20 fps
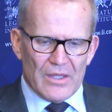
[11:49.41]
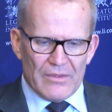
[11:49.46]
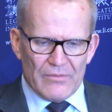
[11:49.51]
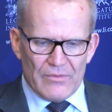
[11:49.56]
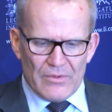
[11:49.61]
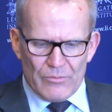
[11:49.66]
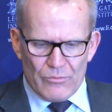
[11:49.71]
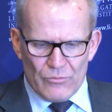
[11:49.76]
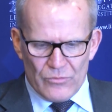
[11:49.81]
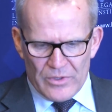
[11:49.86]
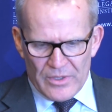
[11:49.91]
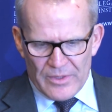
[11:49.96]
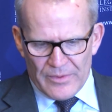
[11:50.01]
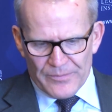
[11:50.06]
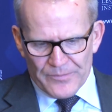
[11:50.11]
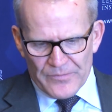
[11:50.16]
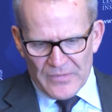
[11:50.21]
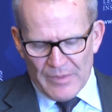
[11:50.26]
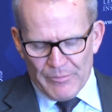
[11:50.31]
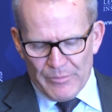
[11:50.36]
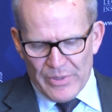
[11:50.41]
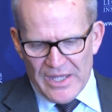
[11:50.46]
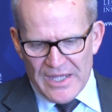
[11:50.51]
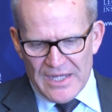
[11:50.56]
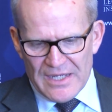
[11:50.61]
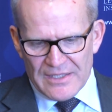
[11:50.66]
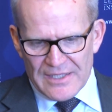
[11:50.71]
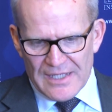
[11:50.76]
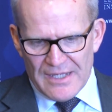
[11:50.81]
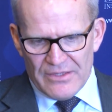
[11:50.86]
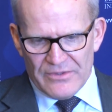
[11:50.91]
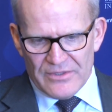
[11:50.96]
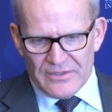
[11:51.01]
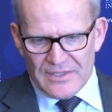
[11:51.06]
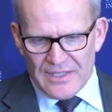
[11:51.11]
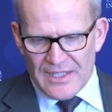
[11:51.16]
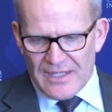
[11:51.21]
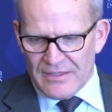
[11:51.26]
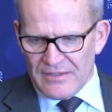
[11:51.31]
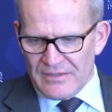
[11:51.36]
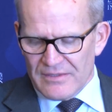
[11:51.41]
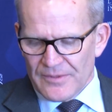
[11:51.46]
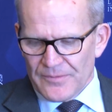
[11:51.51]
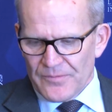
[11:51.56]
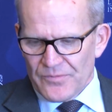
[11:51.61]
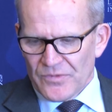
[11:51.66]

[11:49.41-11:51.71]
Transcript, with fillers: um, paying down the debt.